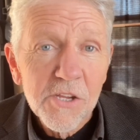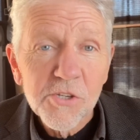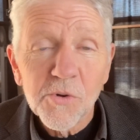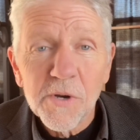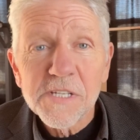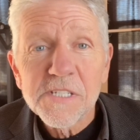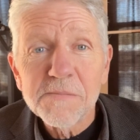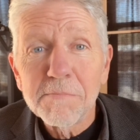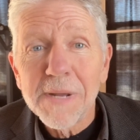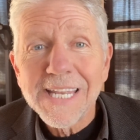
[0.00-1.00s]
Join us
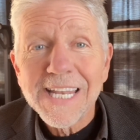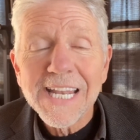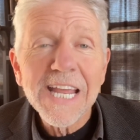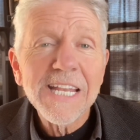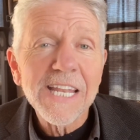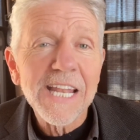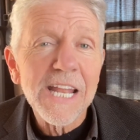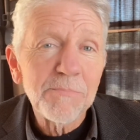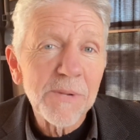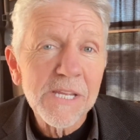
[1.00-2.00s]
Monday night at
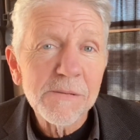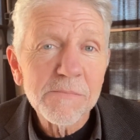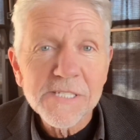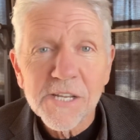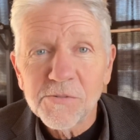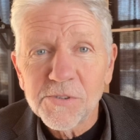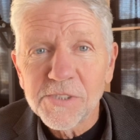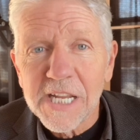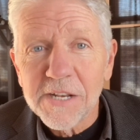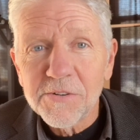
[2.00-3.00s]
8 p.m. Central
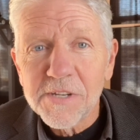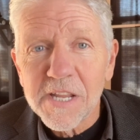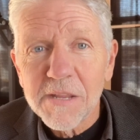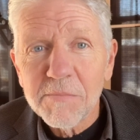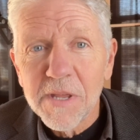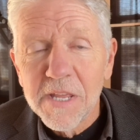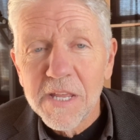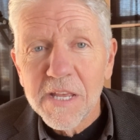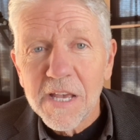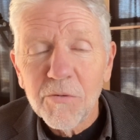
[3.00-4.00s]
Standard Time.
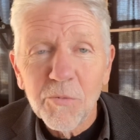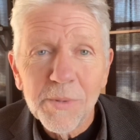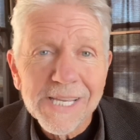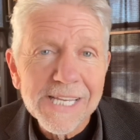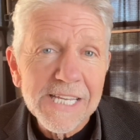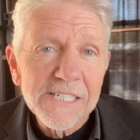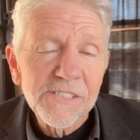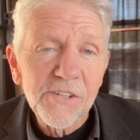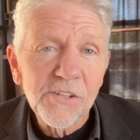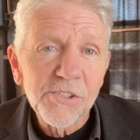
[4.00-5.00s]
I will be a guest
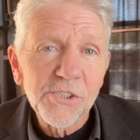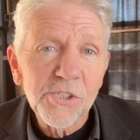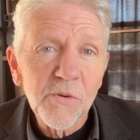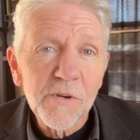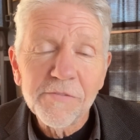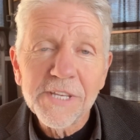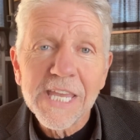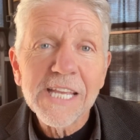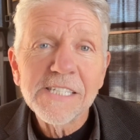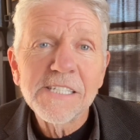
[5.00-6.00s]
on the show of
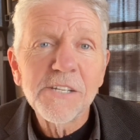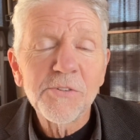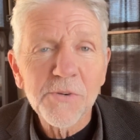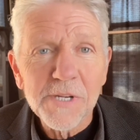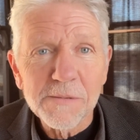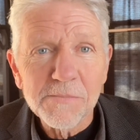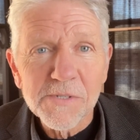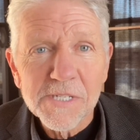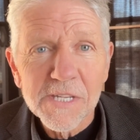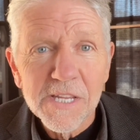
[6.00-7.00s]
Kings and
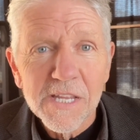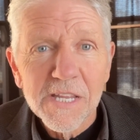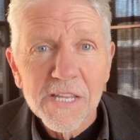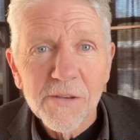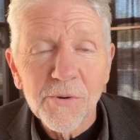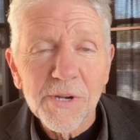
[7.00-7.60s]
Dreams. We're